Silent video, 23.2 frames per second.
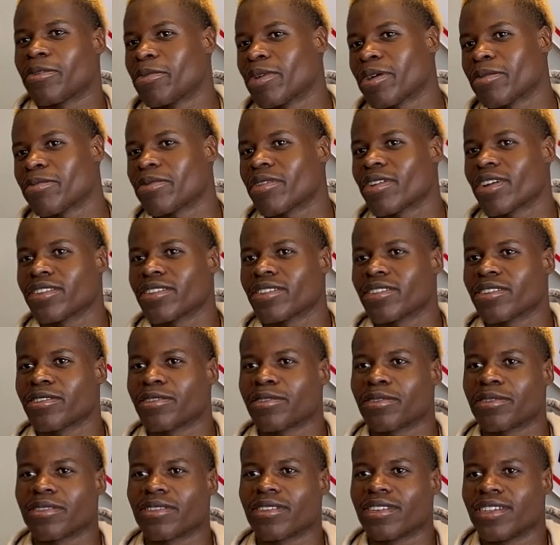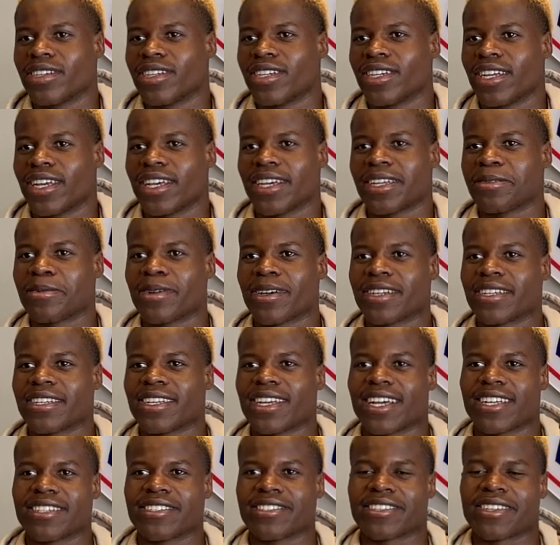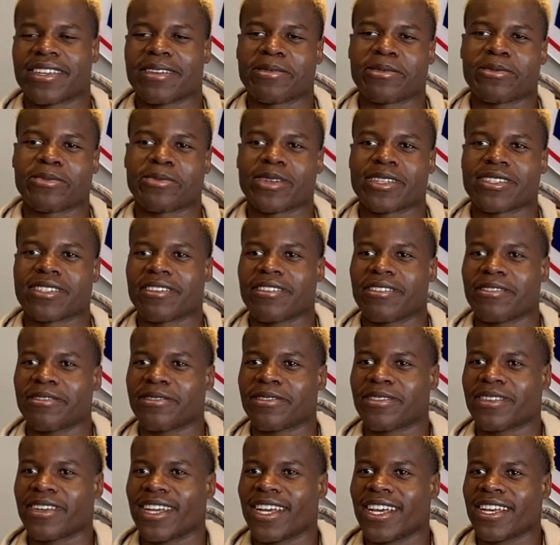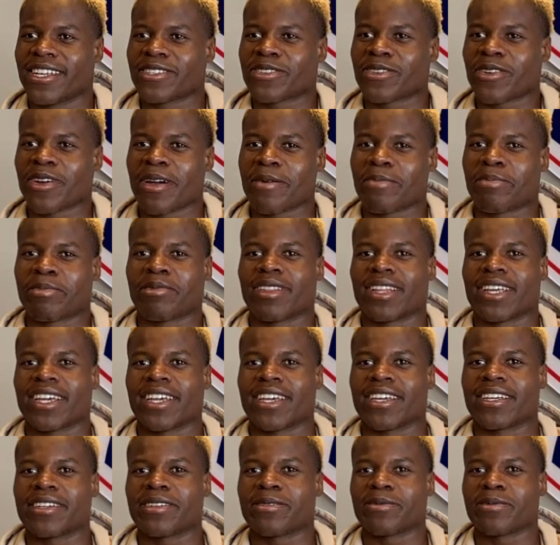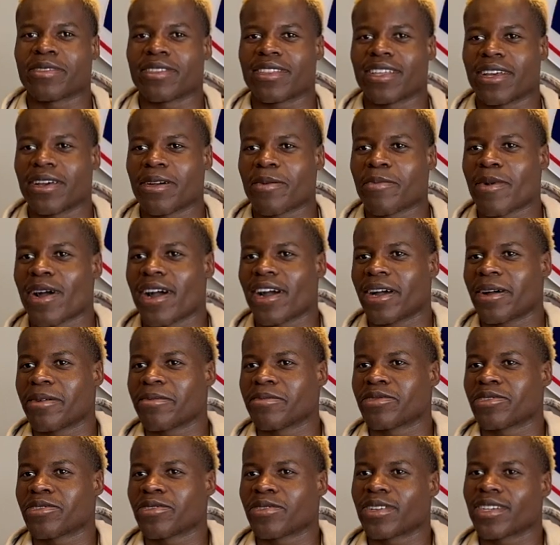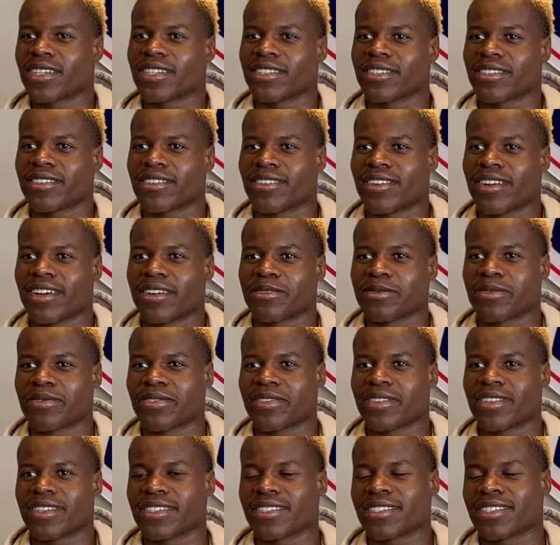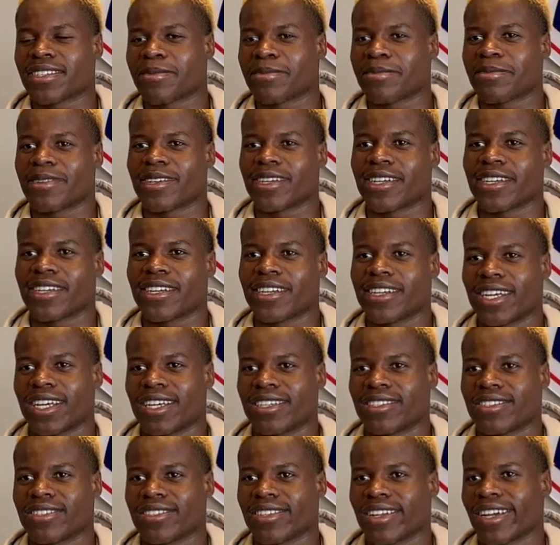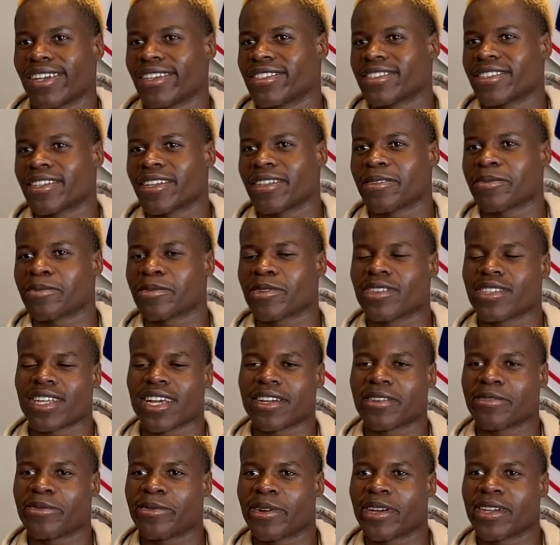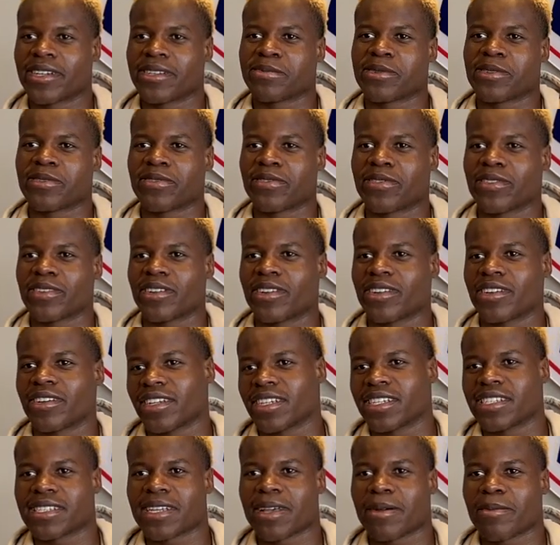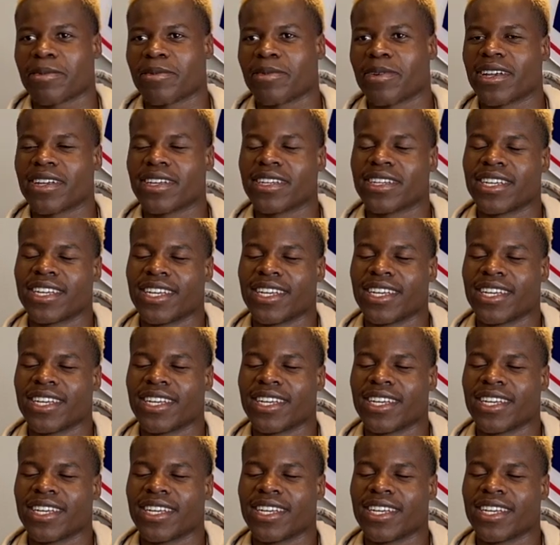my brother or anybody. I just kept it myself. So I played with my hamstring. You know, I was feeling something, but I didn't tell him because I didn't want him to feel any type of way.